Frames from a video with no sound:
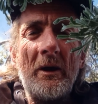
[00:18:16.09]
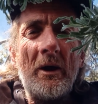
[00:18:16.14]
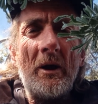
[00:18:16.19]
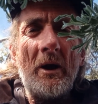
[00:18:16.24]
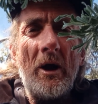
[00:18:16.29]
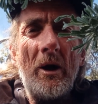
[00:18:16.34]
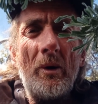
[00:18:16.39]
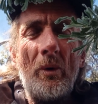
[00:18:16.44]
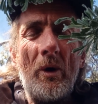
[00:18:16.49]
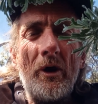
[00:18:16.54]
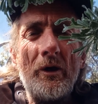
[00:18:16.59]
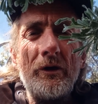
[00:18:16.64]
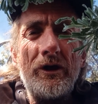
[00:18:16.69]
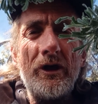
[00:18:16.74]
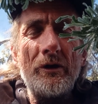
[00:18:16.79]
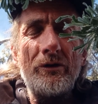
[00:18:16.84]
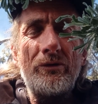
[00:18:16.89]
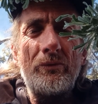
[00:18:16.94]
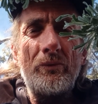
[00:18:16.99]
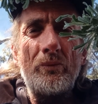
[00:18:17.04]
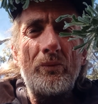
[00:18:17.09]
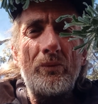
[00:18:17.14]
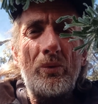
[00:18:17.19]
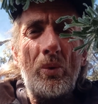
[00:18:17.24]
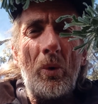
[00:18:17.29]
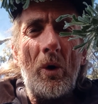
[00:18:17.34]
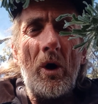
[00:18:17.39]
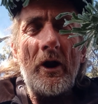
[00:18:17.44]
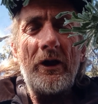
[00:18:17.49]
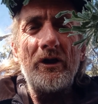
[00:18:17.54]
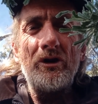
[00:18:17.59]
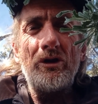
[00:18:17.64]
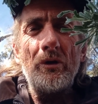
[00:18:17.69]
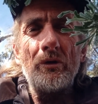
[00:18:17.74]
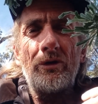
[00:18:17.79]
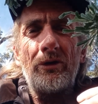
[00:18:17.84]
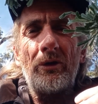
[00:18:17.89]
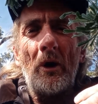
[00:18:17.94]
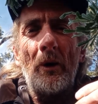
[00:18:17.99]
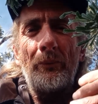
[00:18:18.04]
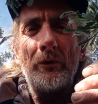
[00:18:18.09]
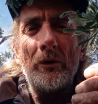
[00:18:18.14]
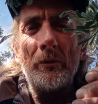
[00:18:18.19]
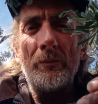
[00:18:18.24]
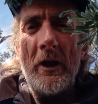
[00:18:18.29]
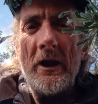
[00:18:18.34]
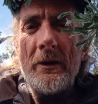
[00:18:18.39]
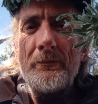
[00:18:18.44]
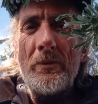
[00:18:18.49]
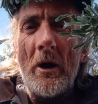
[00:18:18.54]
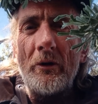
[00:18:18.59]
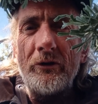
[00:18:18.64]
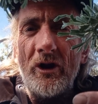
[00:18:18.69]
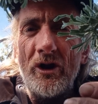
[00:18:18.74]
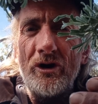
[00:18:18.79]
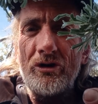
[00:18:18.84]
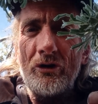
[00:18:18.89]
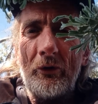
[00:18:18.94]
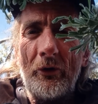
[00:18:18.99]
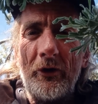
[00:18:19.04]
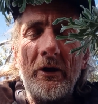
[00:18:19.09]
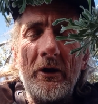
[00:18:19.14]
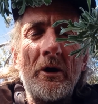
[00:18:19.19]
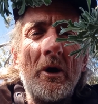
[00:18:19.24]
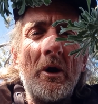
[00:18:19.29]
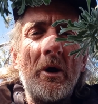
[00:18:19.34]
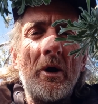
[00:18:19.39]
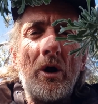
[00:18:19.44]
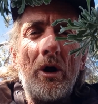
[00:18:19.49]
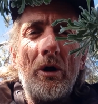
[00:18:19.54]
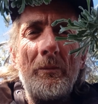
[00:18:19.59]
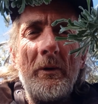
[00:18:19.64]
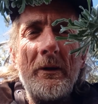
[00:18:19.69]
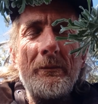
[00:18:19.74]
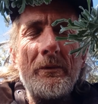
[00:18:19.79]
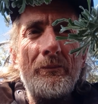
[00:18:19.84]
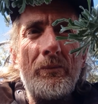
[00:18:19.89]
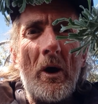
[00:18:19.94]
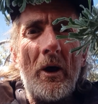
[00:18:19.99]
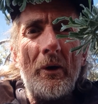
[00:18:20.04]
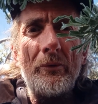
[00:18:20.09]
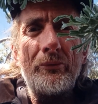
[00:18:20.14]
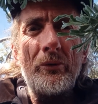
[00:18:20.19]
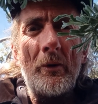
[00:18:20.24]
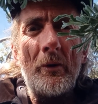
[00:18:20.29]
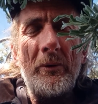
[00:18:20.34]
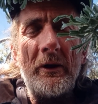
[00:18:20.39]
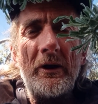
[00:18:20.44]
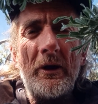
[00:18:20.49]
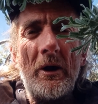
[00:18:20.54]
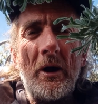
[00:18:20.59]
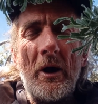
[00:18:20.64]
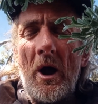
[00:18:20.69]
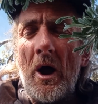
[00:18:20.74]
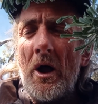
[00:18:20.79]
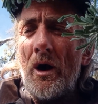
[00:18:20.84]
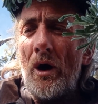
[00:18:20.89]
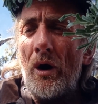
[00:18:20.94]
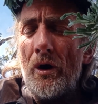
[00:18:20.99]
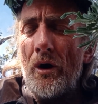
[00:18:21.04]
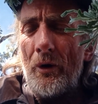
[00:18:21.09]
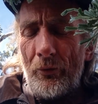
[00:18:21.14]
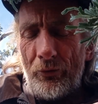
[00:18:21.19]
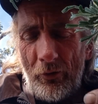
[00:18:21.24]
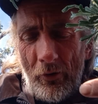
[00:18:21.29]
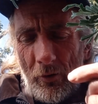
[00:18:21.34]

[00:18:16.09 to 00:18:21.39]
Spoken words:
I want to get to where I can do stuff through PayPal digitally, or maybe find something. I heard there's the